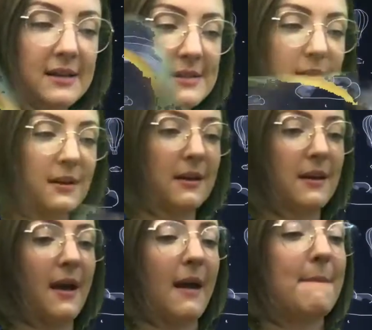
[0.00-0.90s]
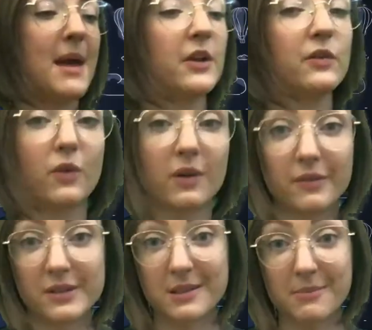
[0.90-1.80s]
is a metaphor
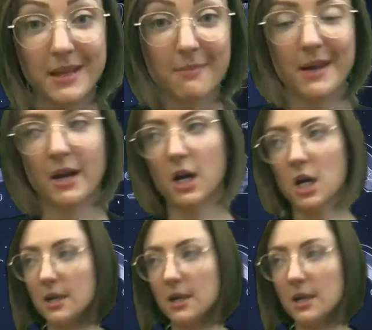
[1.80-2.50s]
for something bigger.